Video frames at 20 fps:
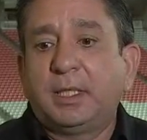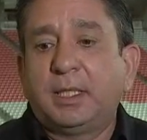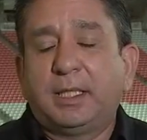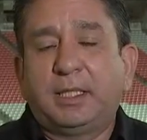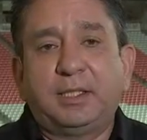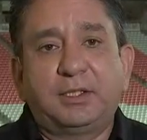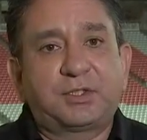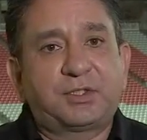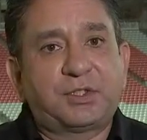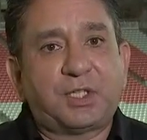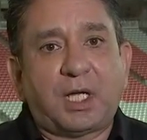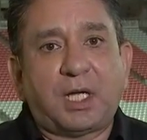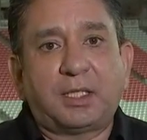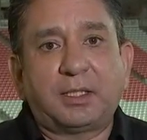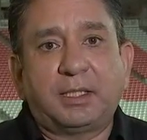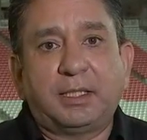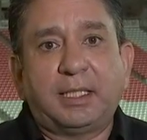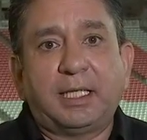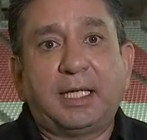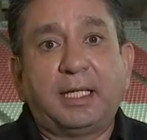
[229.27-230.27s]
He's
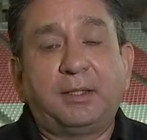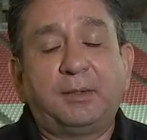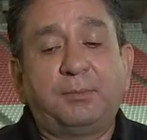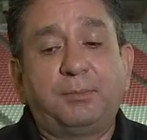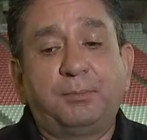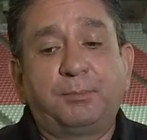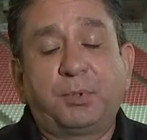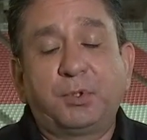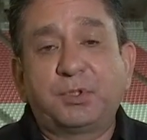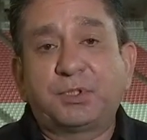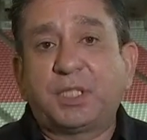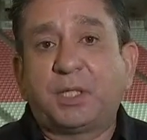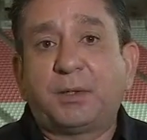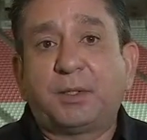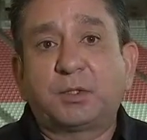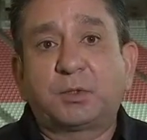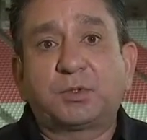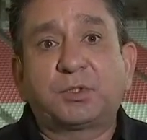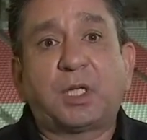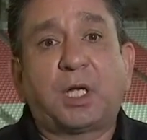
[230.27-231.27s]
solid. And Bruce
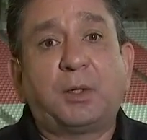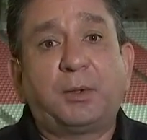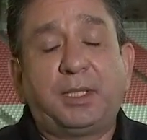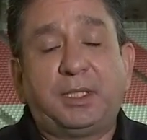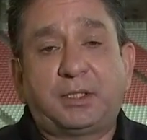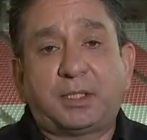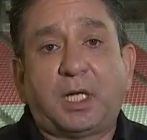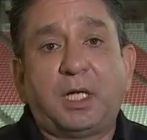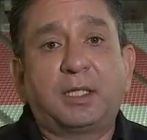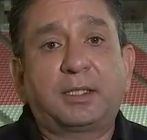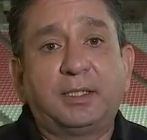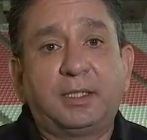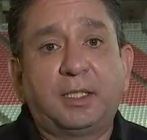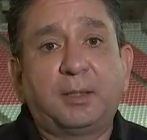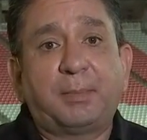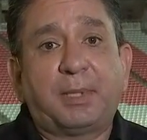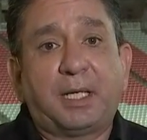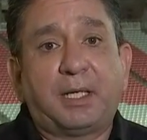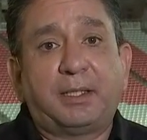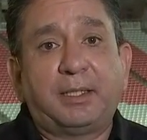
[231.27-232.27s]
Arians was already talking
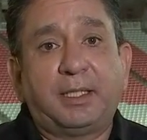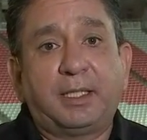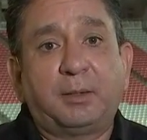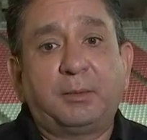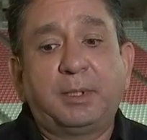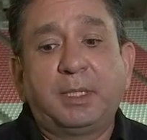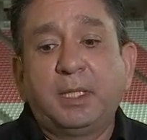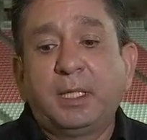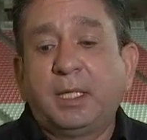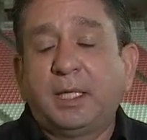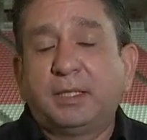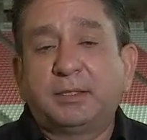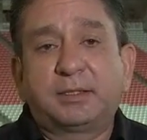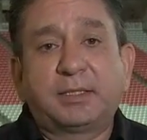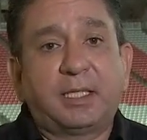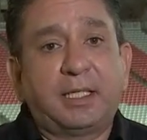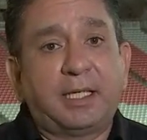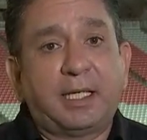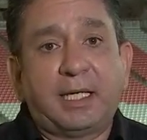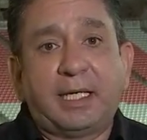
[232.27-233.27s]
about him and
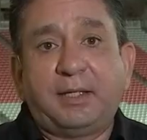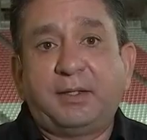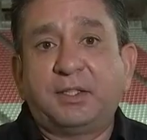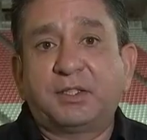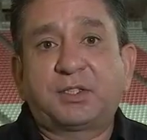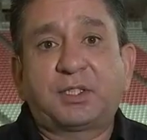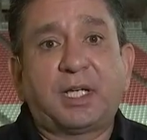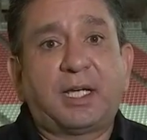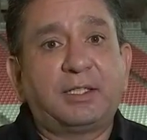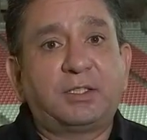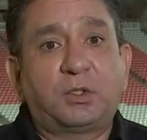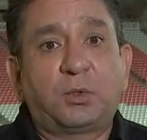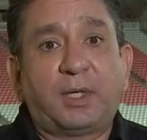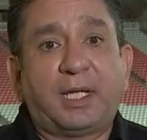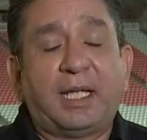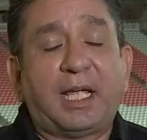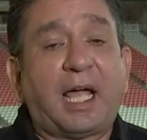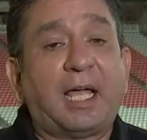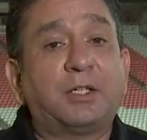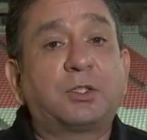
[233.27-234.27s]
saying, hey, this guy's
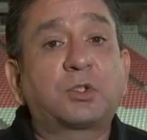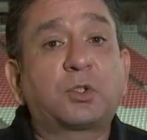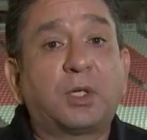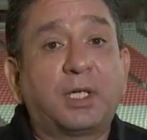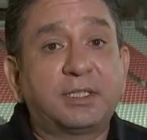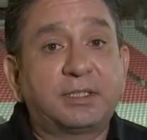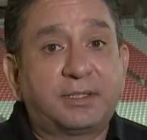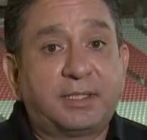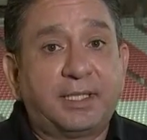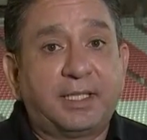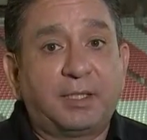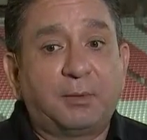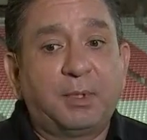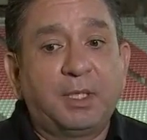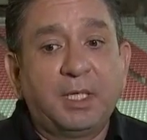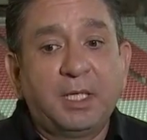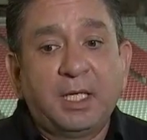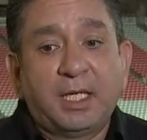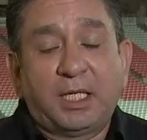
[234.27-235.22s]
great. I trust him.